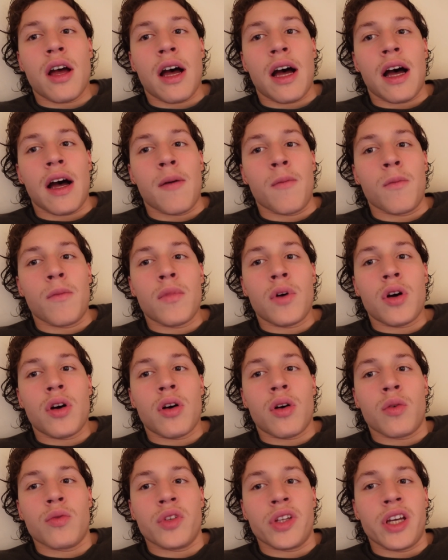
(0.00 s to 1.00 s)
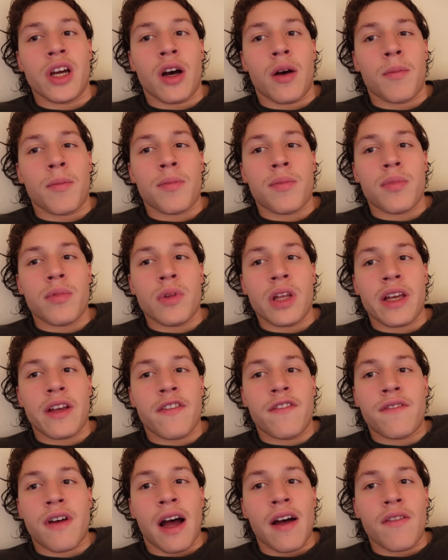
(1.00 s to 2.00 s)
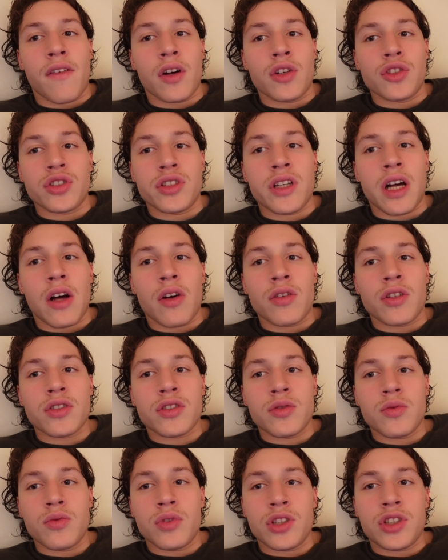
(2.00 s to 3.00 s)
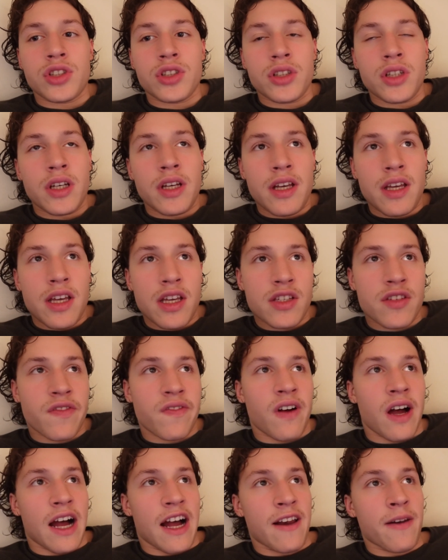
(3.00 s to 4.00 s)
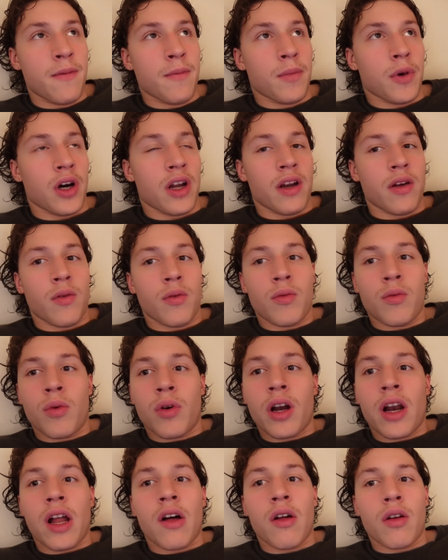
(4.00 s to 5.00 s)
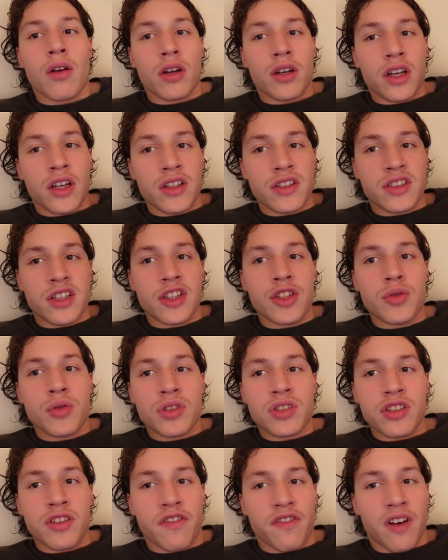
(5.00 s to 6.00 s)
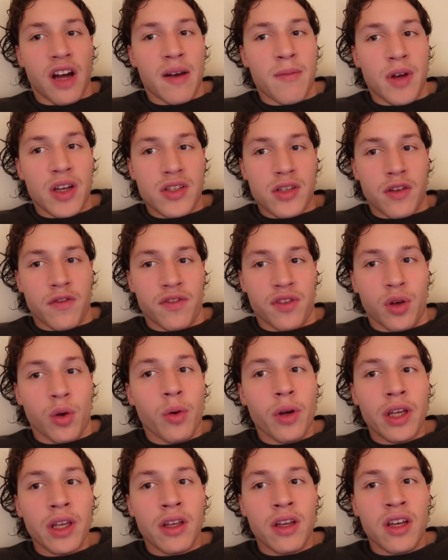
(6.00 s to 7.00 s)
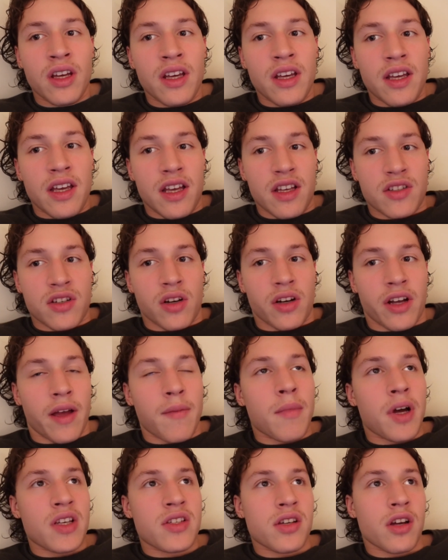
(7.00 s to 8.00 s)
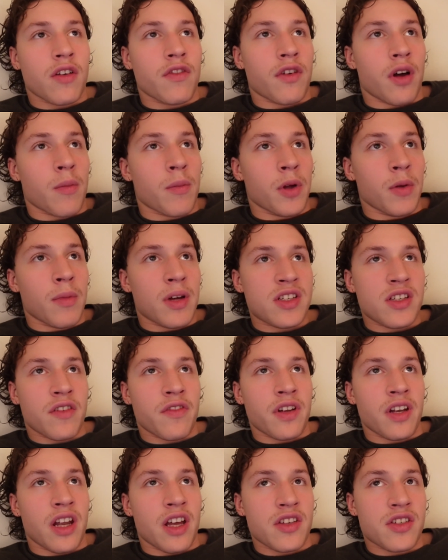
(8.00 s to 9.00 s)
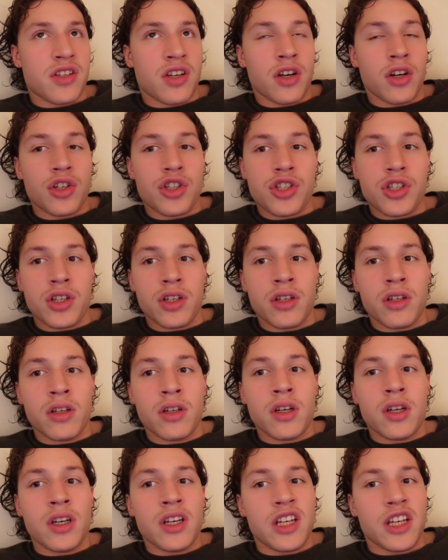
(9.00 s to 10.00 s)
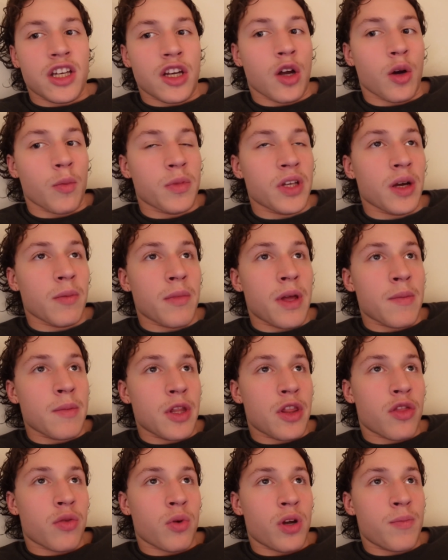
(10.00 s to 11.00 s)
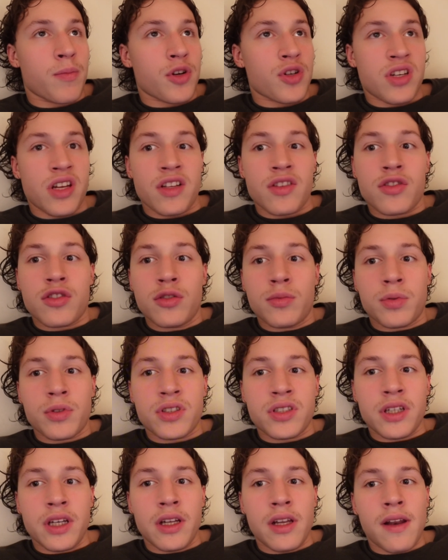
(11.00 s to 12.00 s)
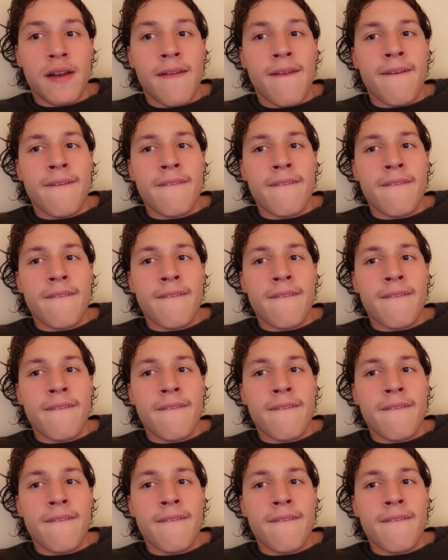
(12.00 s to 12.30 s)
I'm only up like $500, which is fine, but what I'll continuously find myself doing is I'll get myself, I'll build myself a nice cushion, you know, be up maybe 3%, 2%,